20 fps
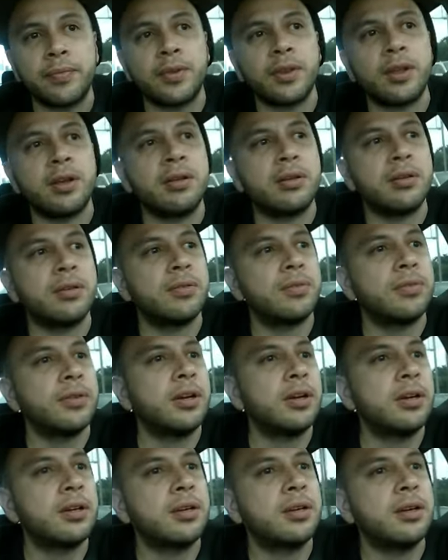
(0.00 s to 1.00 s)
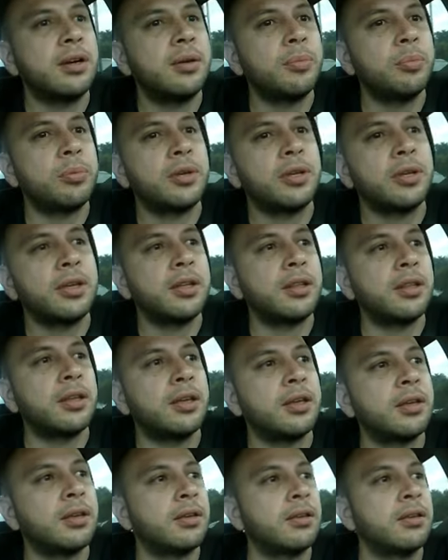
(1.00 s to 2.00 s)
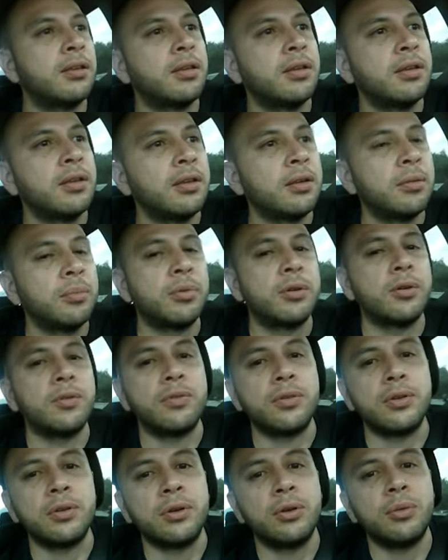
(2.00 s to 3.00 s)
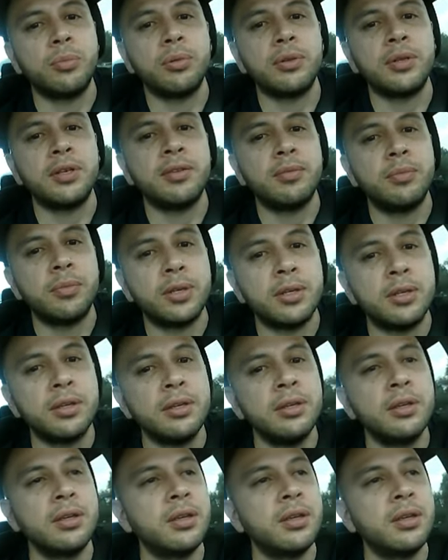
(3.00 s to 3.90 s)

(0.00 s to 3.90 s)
I don't know if y'all could comprehend that, but if you don't believe me,